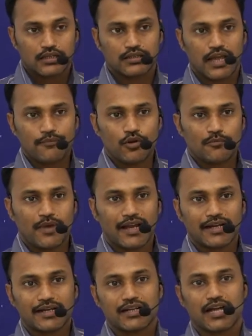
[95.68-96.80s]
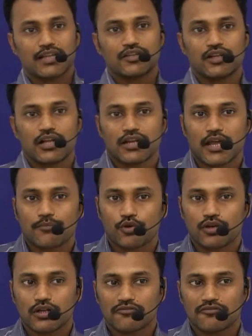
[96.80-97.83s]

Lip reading: Naipaul married Nadira Naipaul,